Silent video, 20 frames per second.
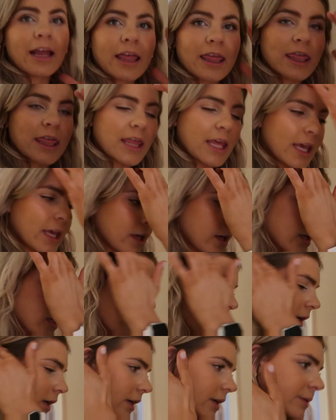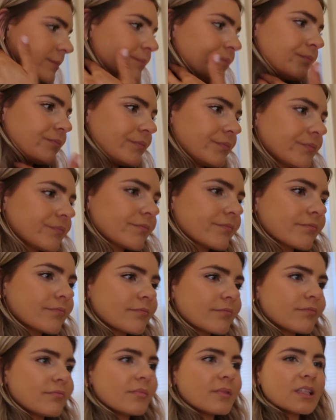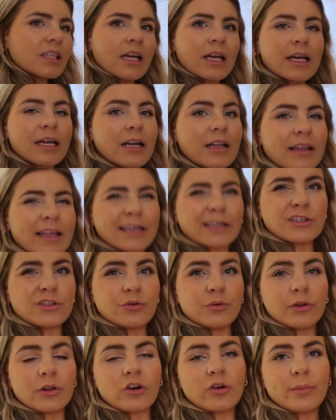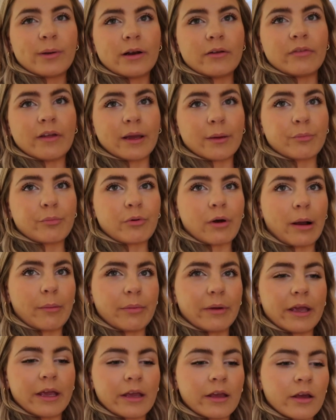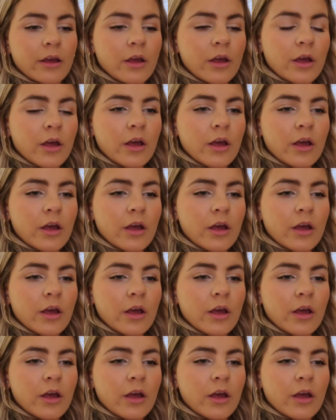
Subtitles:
I think I'm gonna like do a little bit of like prepping,